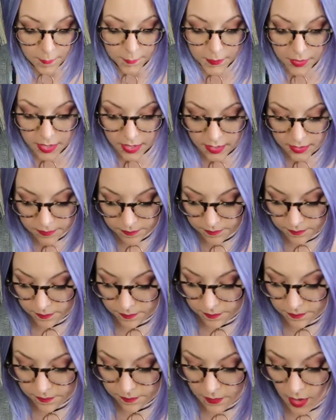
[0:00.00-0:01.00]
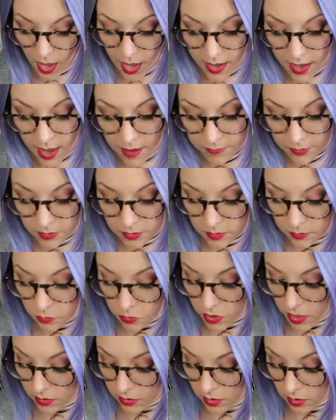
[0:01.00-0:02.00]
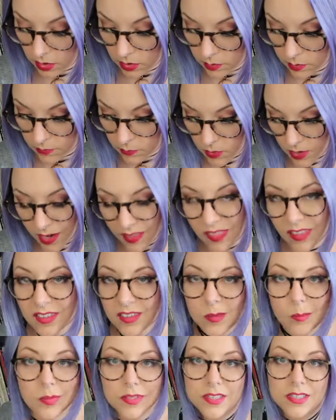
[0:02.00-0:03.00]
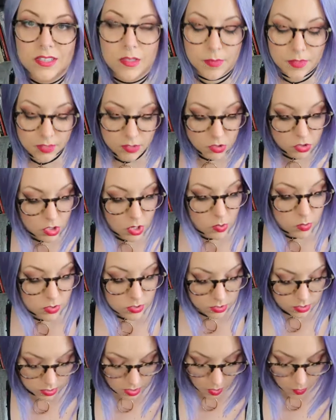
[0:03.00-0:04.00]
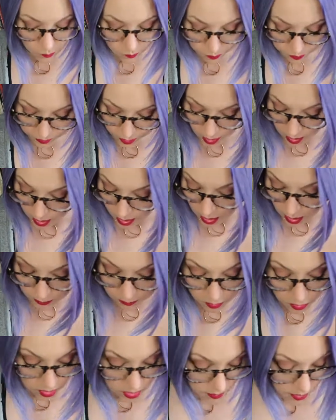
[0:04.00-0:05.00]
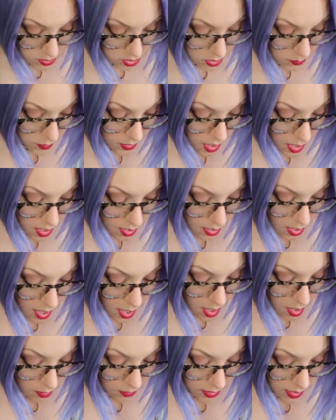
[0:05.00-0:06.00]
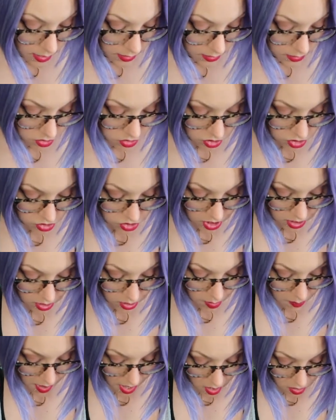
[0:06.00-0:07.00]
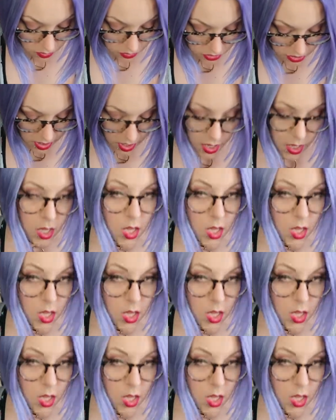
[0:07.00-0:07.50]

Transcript: But I have heard some tracks on this before, and they did play some at the shows. So if you're into Mustard Plug, I would highly suggest checking them out.